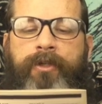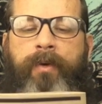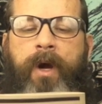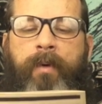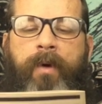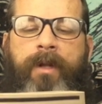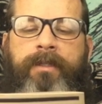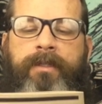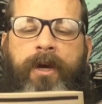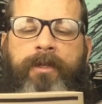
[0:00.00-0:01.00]
Square
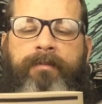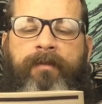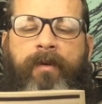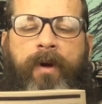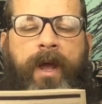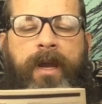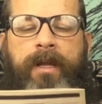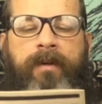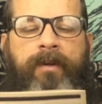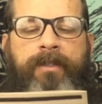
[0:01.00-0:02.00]
one starts before
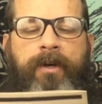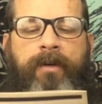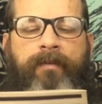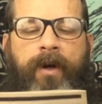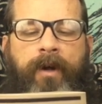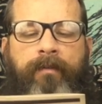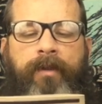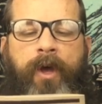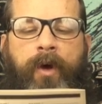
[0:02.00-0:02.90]
any of us are involved.